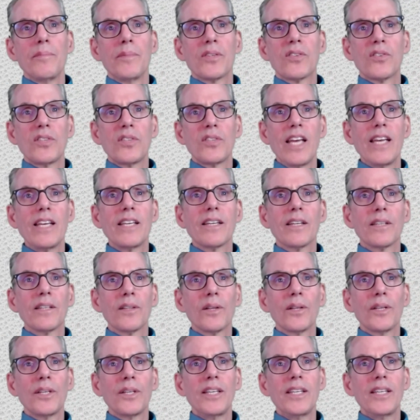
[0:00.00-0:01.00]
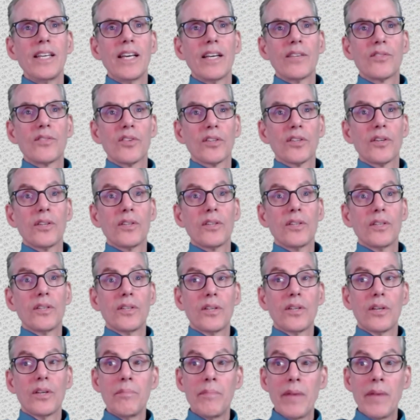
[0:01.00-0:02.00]
mistakenly, as a
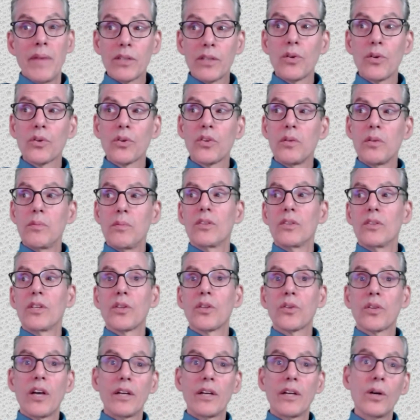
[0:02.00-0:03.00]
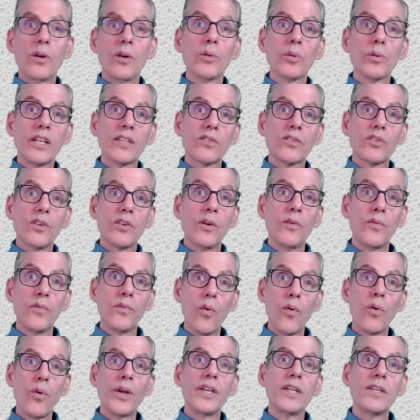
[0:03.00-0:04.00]
medical community, thought, oh, let's
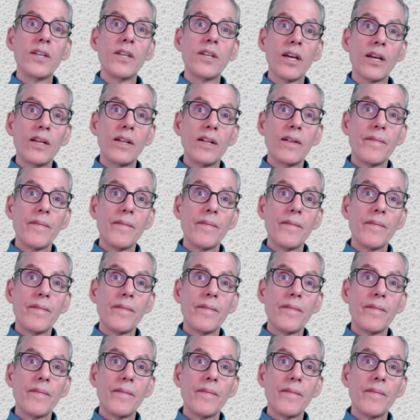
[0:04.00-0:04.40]
avoid